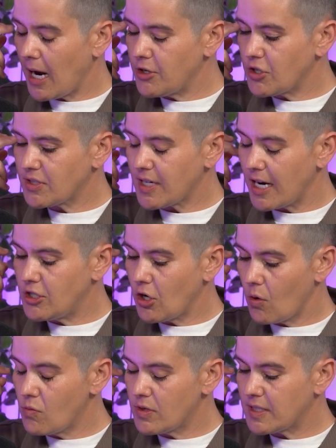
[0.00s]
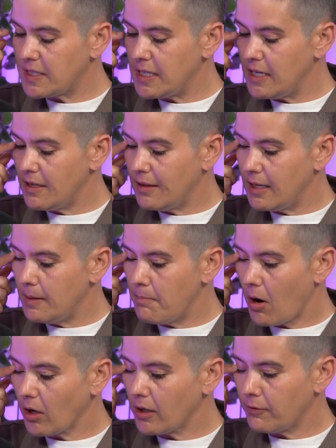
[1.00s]
I don't see the
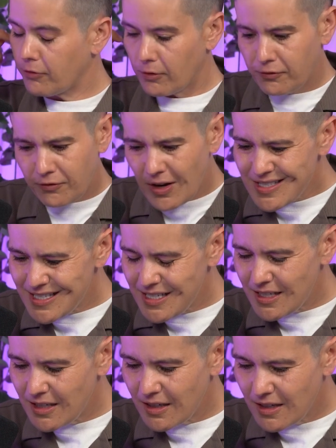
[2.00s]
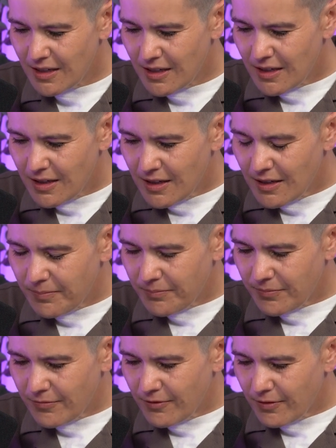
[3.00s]
market for fuzzy
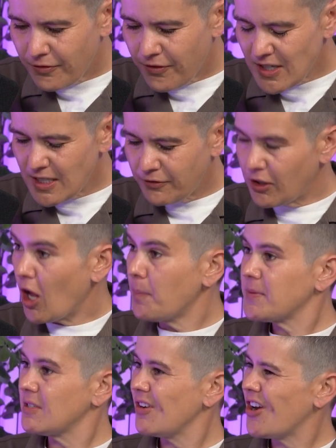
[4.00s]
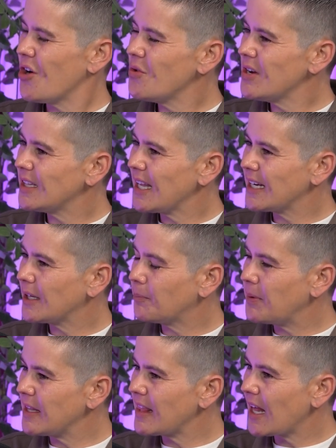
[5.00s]
flops, like
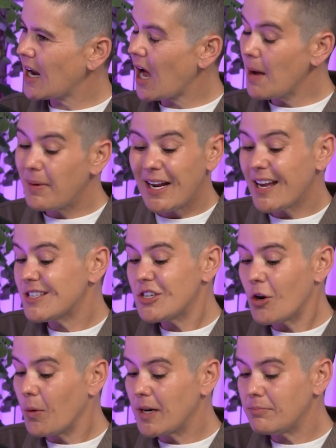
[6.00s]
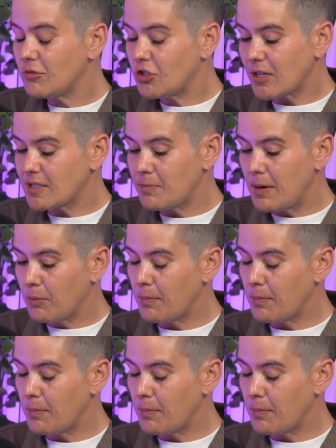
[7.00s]
being that high. But I guess you know what? Justin Bieber